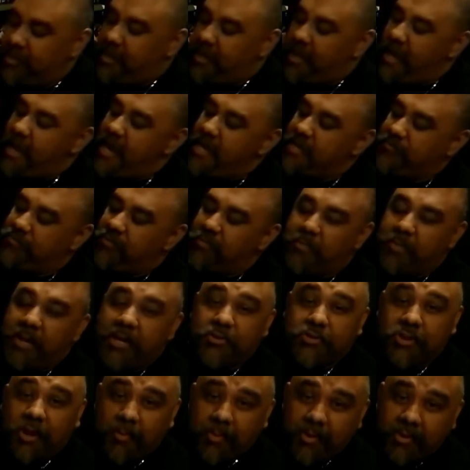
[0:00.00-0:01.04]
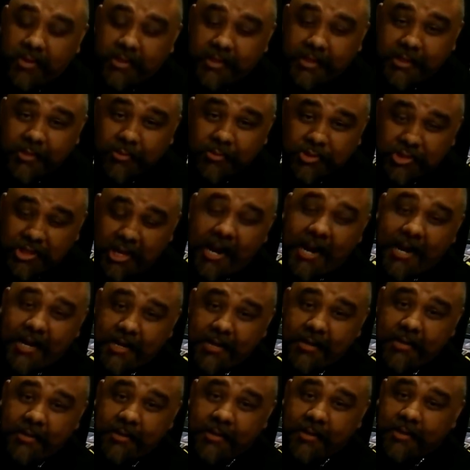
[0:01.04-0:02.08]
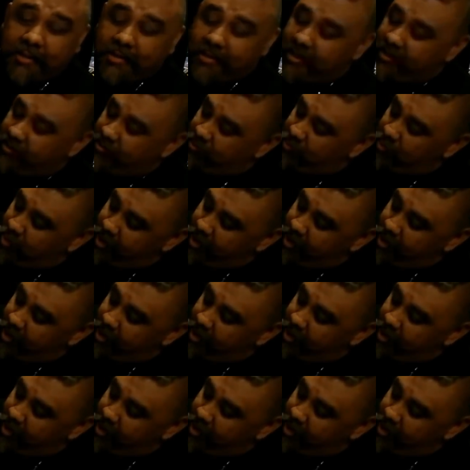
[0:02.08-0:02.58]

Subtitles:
the cast from Big Trouble in Little China. That's